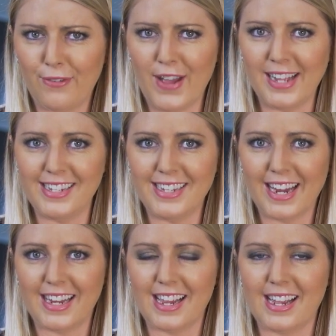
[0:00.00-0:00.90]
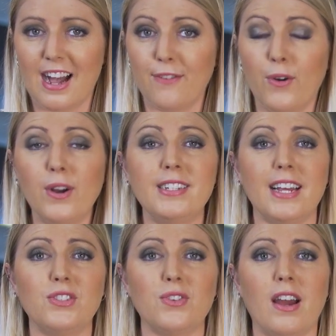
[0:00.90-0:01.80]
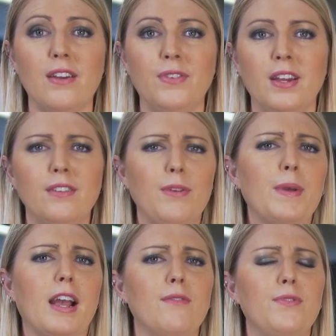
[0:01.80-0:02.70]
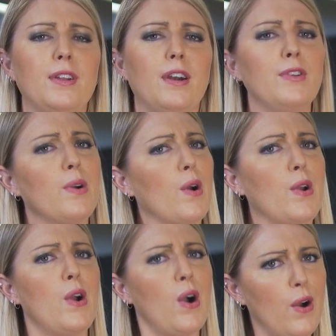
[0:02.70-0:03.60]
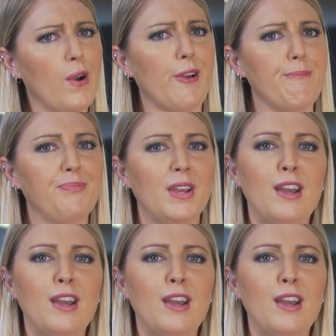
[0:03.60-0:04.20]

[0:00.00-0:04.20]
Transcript: Fancy taking a car for a test drive from the comfort of your own home?